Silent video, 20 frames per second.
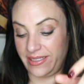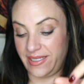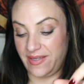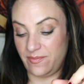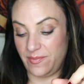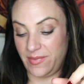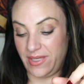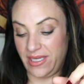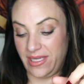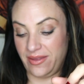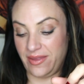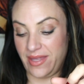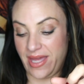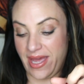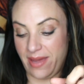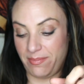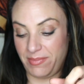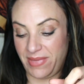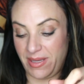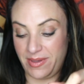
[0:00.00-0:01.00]
Give me
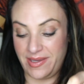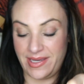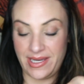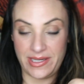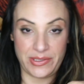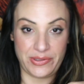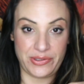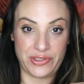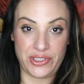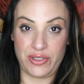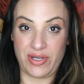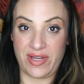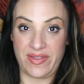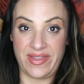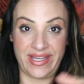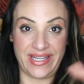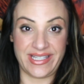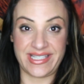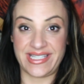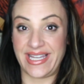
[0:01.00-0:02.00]
that. Maybe I do too. I
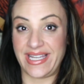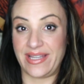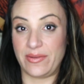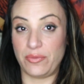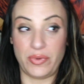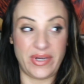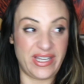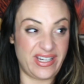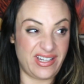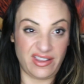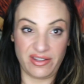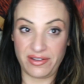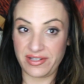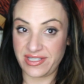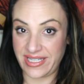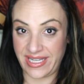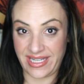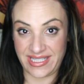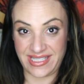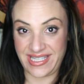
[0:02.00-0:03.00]
think it's what? It
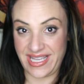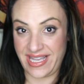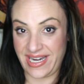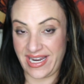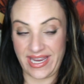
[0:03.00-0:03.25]
looks like it's 10